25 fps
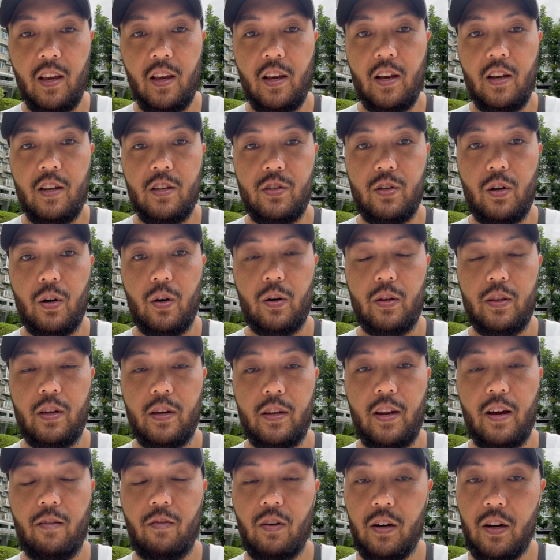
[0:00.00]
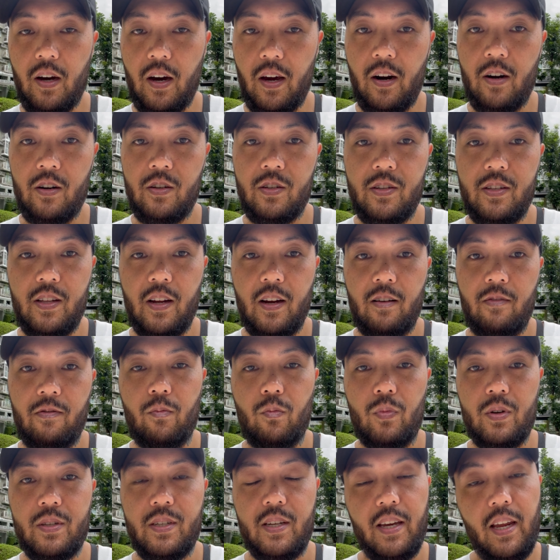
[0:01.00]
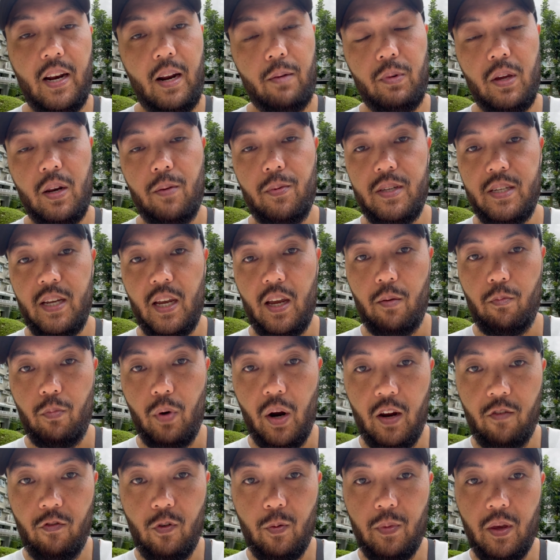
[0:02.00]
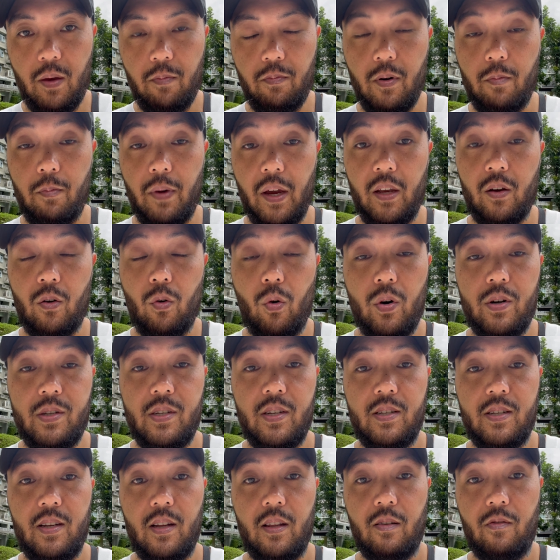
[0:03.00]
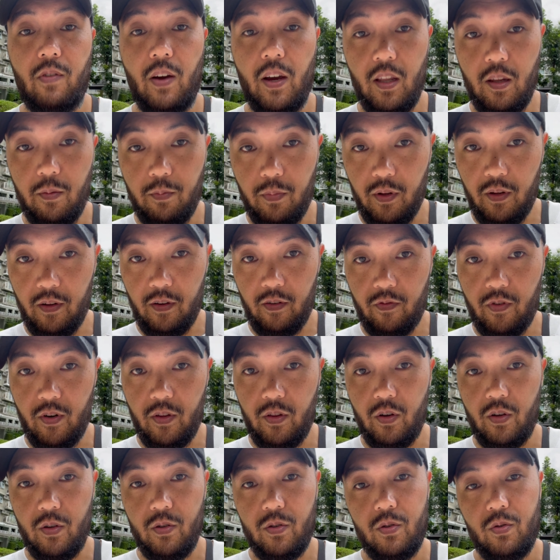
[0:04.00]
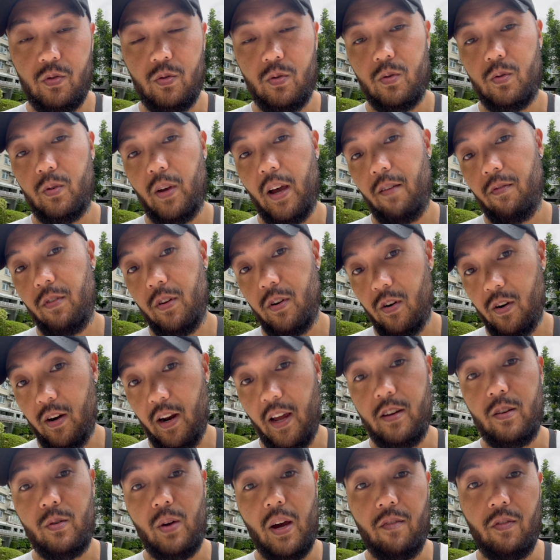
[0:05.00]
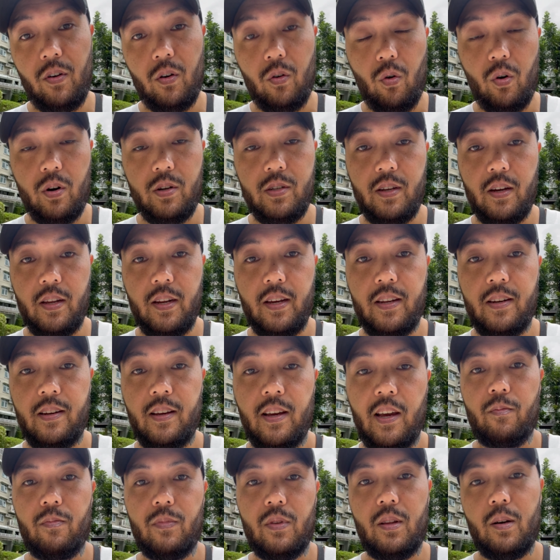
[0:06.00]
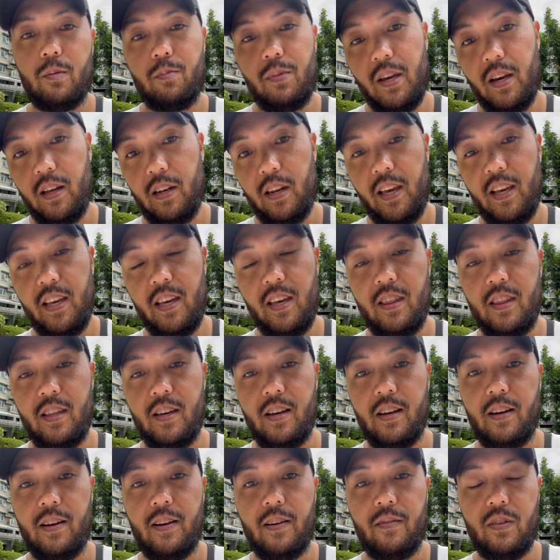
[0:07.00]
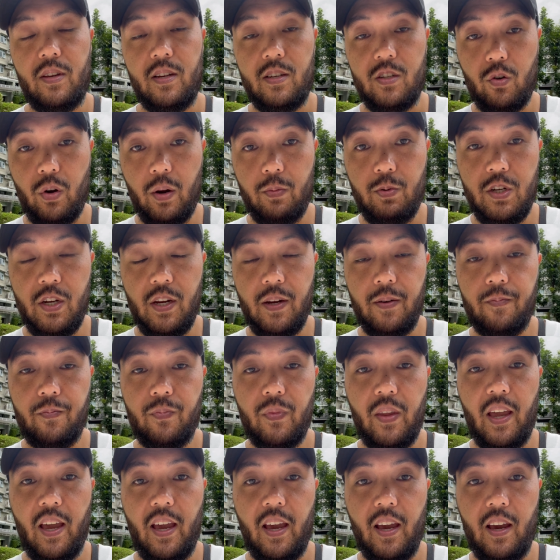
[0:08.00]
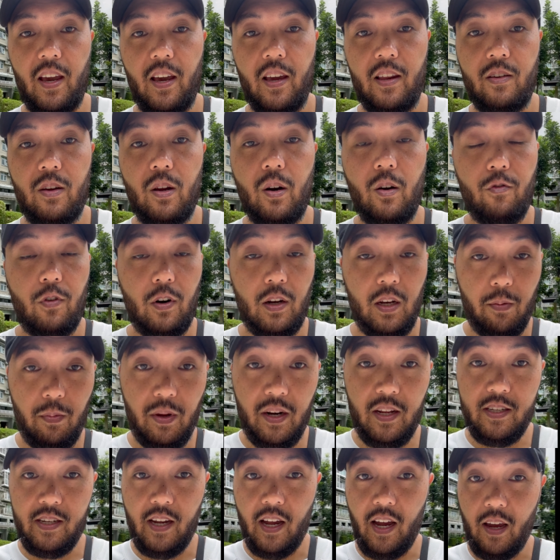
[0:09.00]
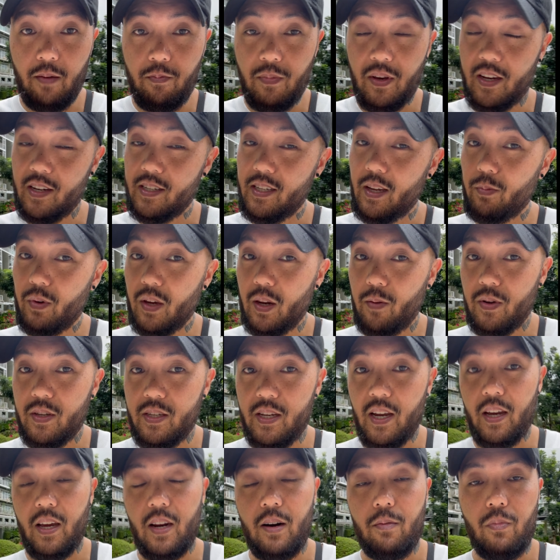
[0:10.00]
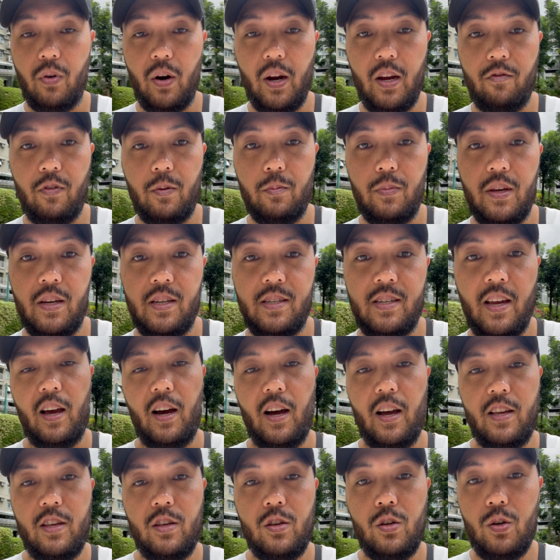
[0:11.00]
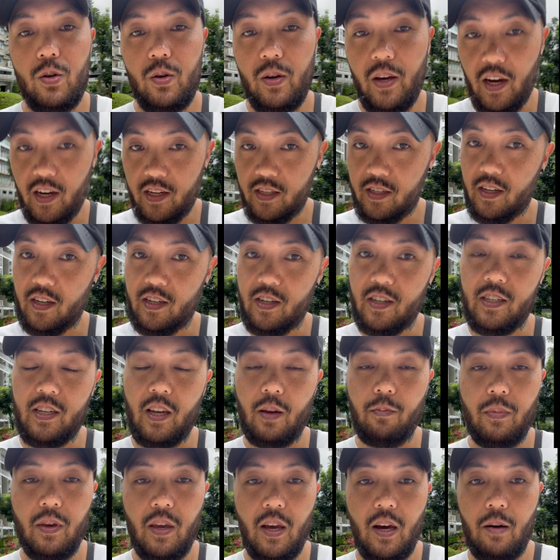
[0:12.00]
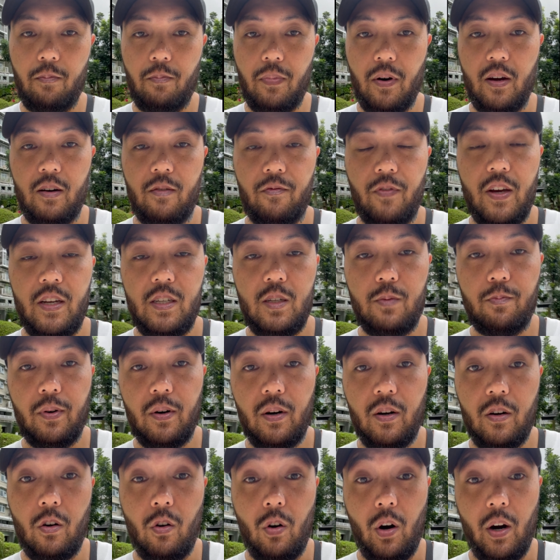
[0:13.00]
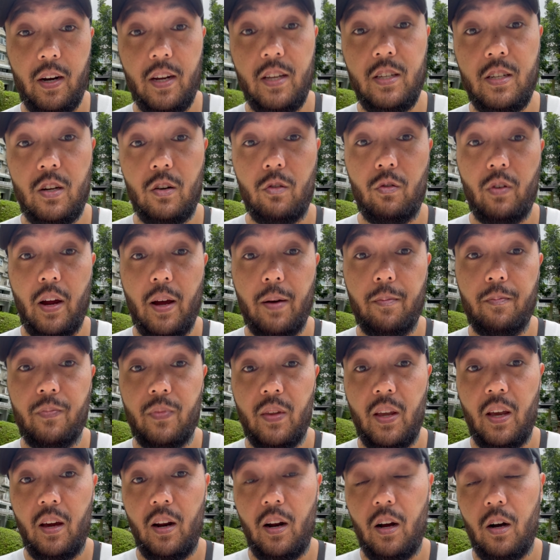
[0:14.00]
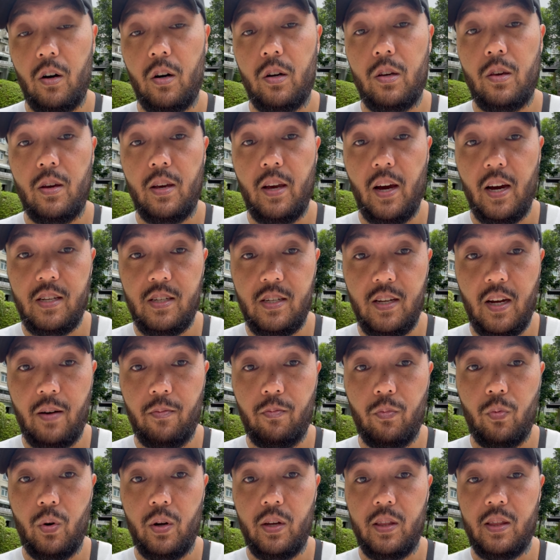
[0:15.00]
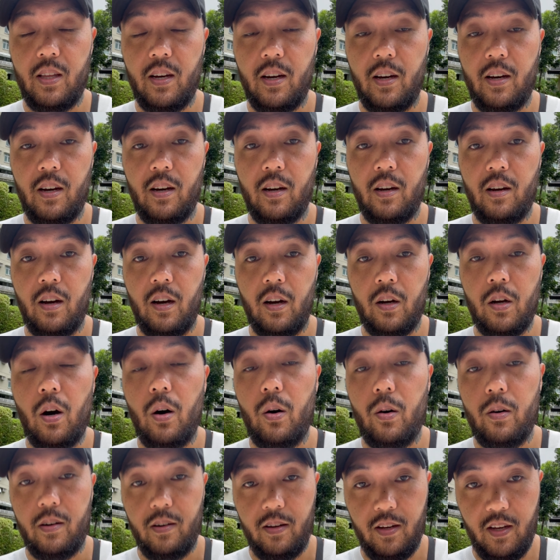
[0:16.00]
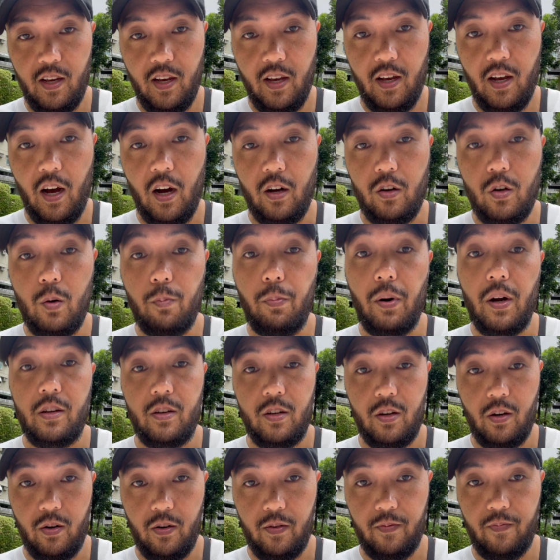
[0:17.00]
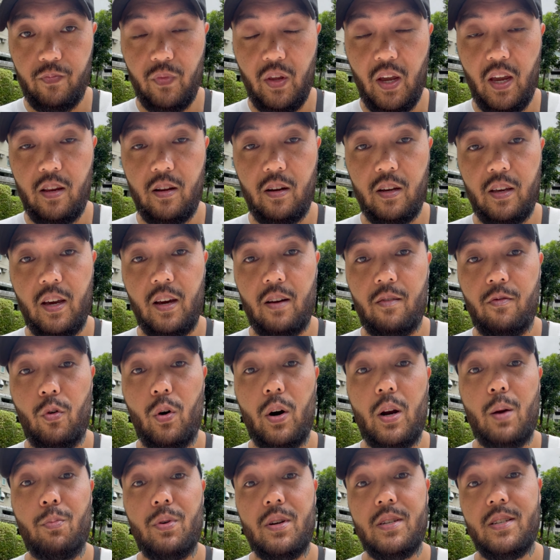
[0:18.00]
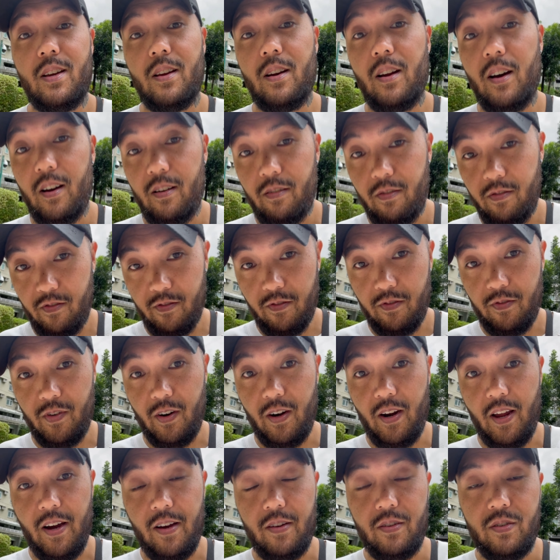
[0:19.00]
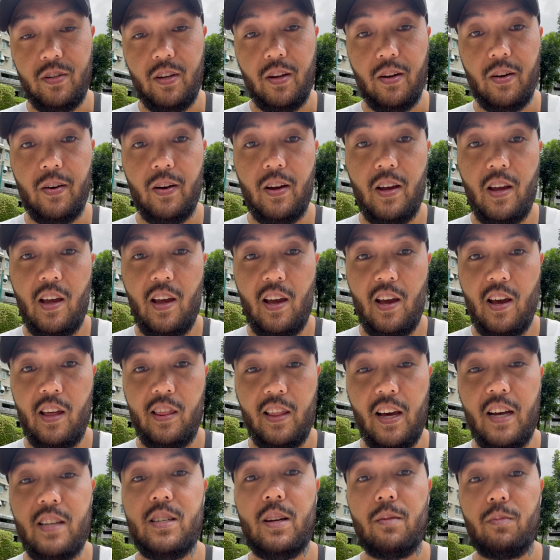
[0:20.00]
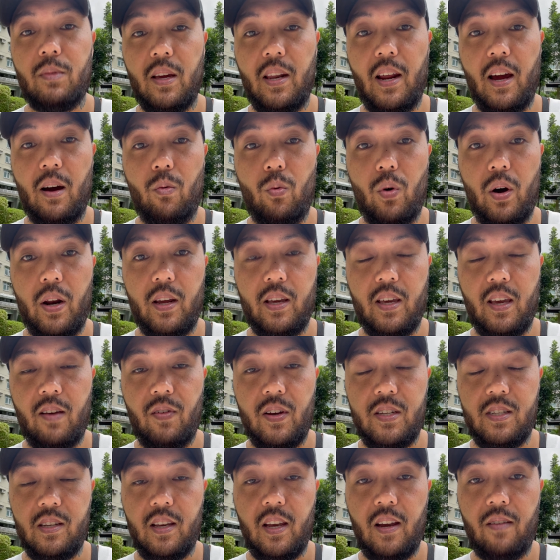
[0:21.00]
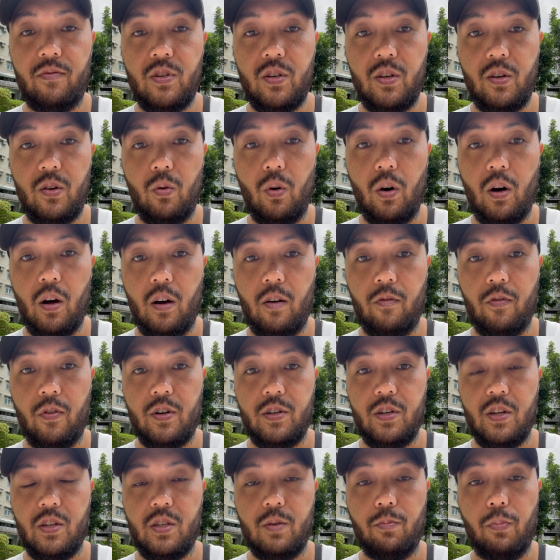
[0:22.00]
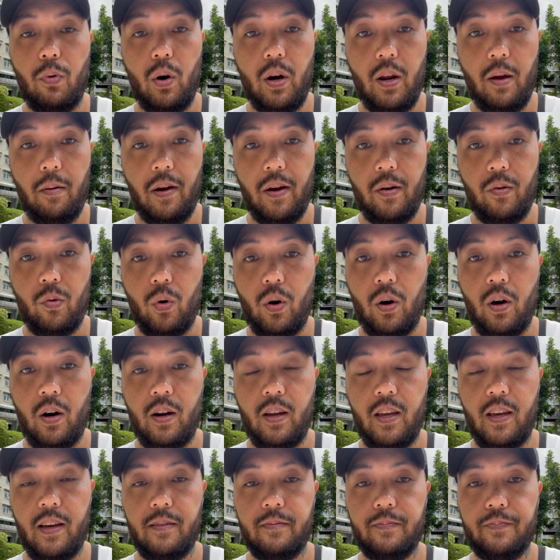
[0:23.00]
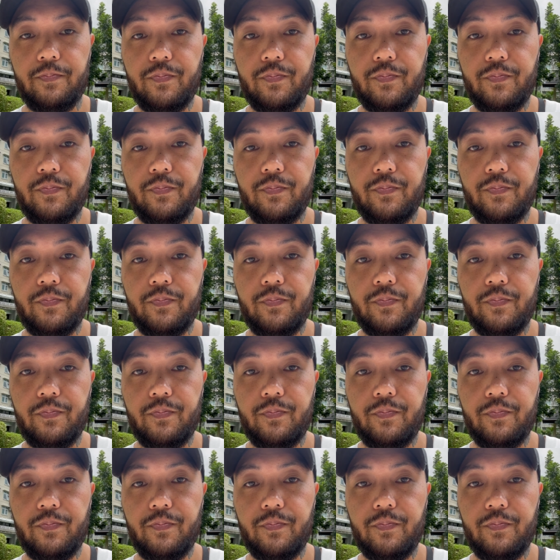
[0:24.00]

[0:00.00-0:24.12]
So the Neville Goddard stuff, once again, I'm going to be taking a break from it, but my course is still available. For those who haven't heard, I do have a course on it. There'll be a link in the description. And, you know, for a limited time, because I'm going to be taking a break from this, you guys could just hit me up on Facebook or on Instagram, and I'll hook you guys up with uh, a code, a coupon code, and you'll get forty percent off for now. So that's something that I want to give as a gift to you all for just supporting my work and